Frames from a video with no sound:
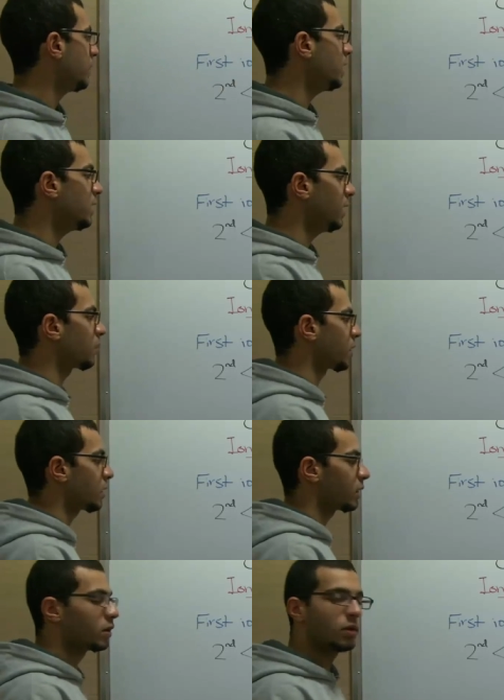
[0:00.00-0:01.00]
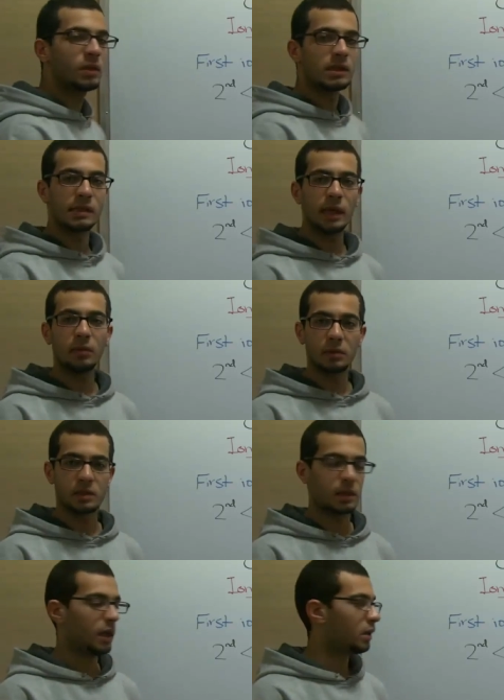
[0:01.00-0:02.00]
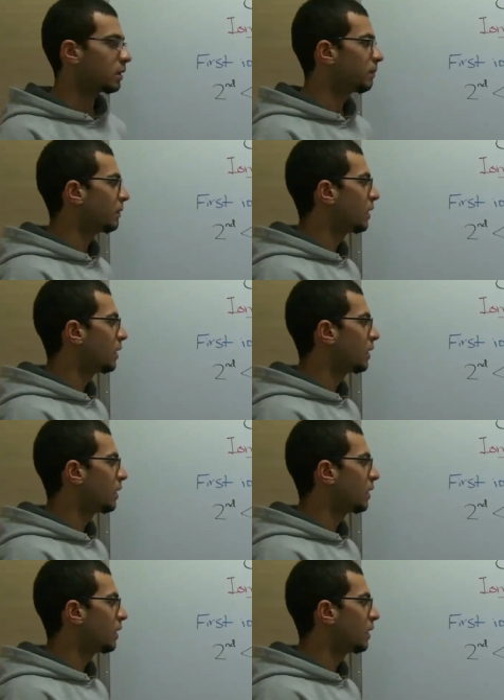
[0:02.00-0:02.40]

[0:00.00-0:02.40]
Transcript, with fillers: be nearer to the stable state.